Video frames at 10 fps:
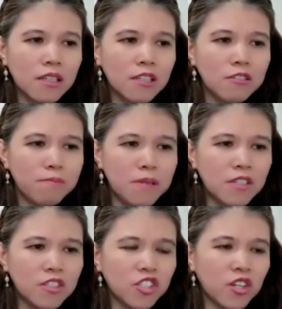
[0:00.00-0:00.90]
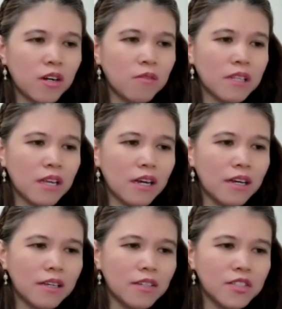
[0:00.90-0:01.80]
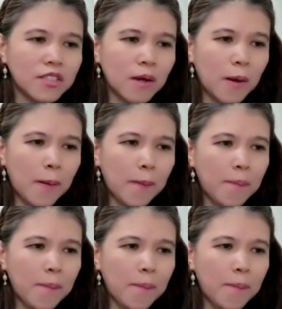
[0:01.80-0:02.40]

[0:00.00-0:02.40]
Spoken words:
can you please share with us